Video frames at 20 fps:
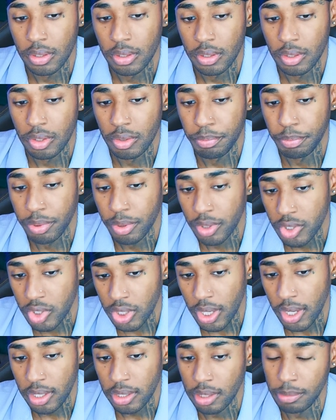you push
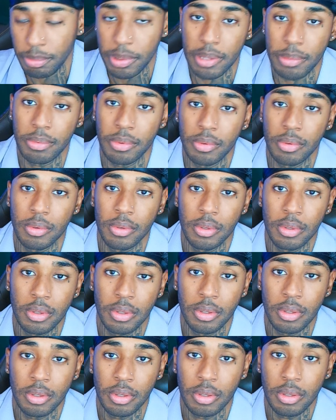other people,
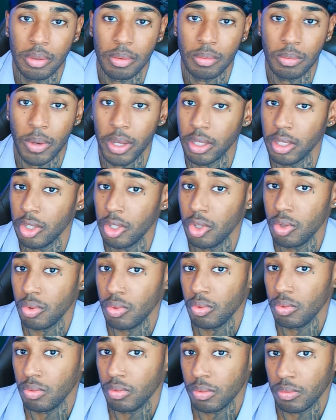whether
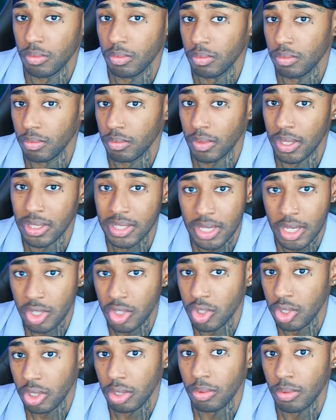you
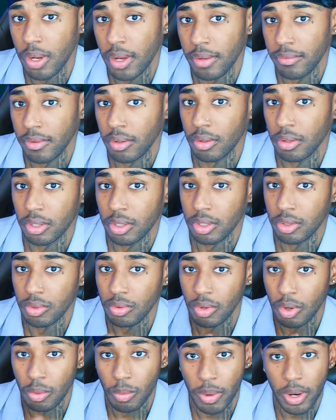intentional of it or
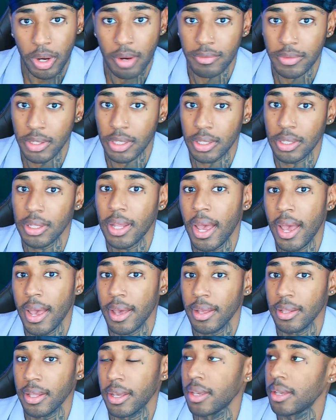you aware of it or
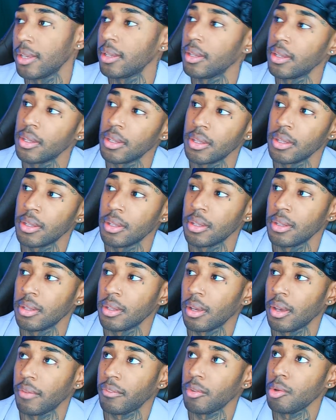not. Like,
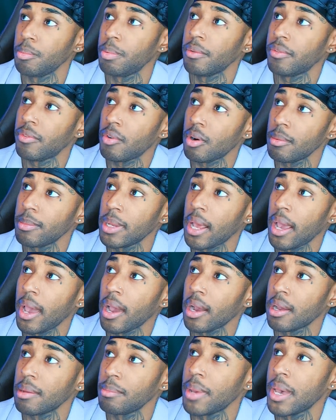if you perform at a
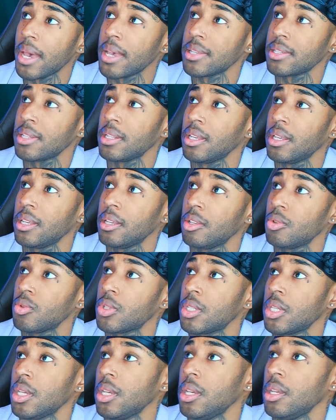high capacity and you
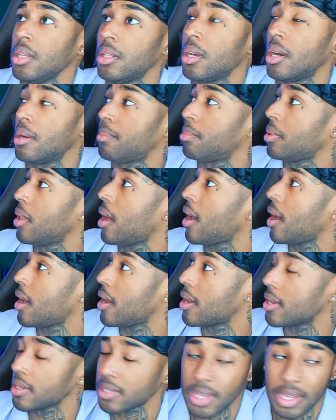see the
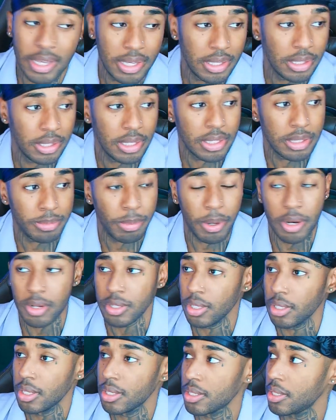applause that he, this
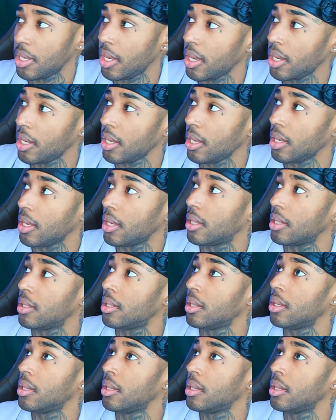person is getting and